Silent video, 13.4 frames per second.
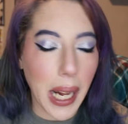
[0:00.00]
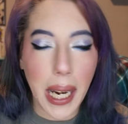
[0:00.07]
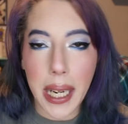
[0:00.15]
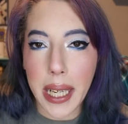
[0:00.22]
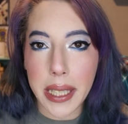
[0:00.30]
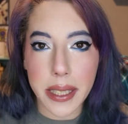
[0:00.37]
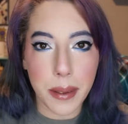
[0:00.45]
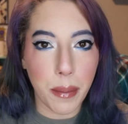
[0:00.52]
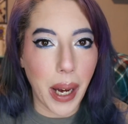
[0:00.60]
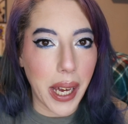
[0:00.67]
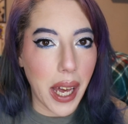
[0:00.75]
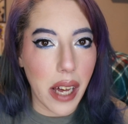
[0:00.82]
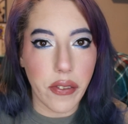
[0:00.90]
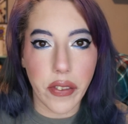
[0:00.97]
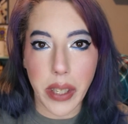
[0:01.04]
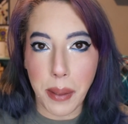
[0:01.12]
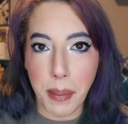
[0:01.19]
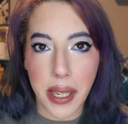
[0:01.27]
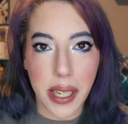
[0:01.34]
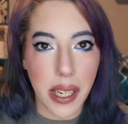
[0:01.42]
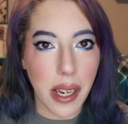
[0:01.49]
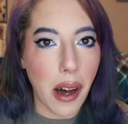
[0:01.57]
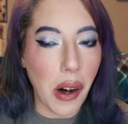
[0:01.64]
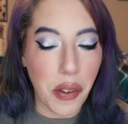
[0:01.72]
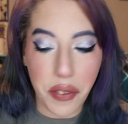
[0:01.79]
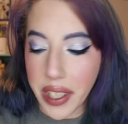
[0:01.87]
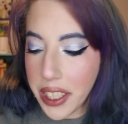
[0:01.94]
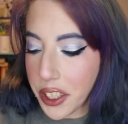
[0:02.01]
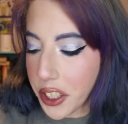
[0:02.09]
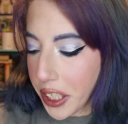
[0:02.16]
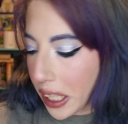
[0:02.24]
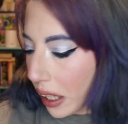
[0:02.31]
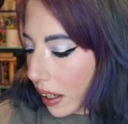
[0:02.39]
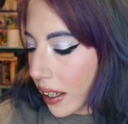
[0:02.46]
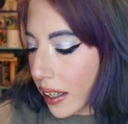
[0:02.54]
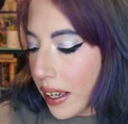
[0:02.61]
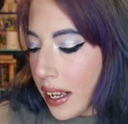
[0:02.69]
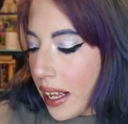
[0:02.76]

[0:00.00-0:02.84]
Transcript: It is my MVP of this year.